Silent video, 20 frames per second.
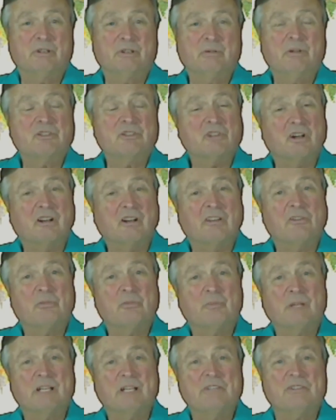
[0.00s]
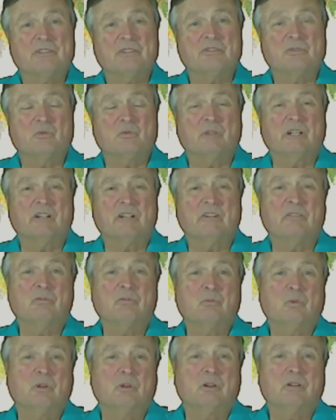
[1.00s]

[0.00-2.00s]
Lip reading: pretty much all of the places where